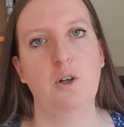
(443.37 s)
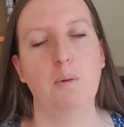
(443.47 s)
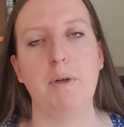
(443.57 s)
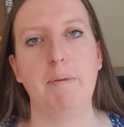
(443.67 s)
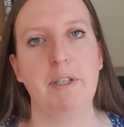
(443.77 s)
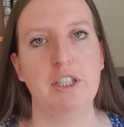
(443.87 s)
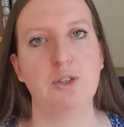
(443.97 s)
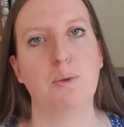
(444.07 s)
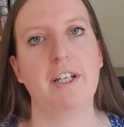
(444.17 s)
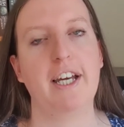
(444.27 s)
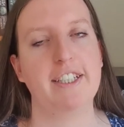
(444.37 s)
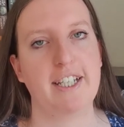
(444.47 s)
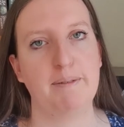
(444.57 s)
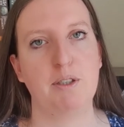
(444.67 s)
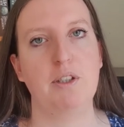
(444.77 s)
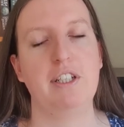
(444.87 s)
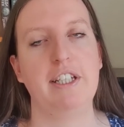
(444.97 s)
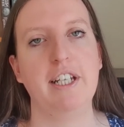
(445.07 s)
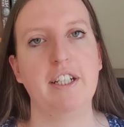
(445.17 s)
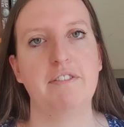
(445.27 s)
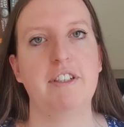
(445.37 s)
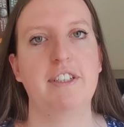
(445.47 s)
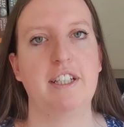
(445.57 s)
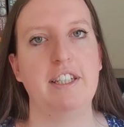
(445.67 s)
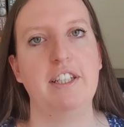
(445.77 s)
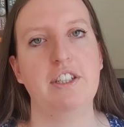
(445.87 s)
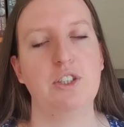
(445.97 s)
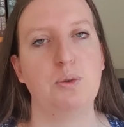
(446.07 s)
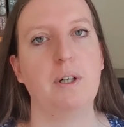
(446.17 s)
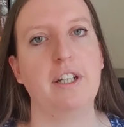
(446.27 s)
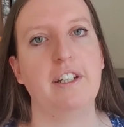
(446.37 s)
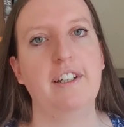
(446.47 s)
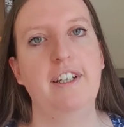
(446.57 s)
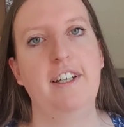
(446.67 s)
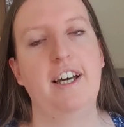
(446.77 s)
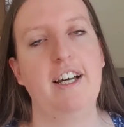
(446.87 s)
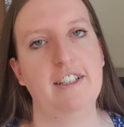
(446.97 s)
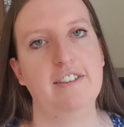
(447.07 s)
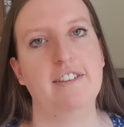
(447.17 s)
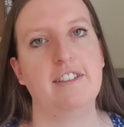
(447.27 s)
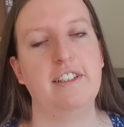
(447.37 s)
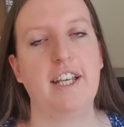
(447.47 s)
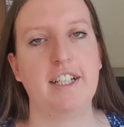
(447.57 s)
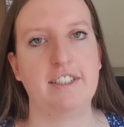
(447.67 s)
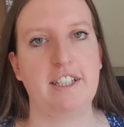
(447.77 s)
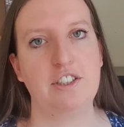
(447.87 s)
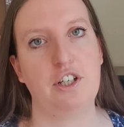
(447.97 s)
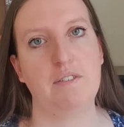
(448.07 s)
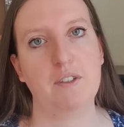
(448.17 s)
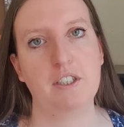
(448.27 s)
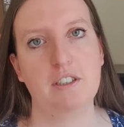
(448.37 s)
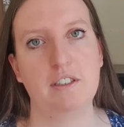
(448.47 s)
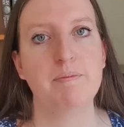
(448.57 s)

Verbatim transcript: Or maybe this one has absolutely none of it, and then this one has an excess of it.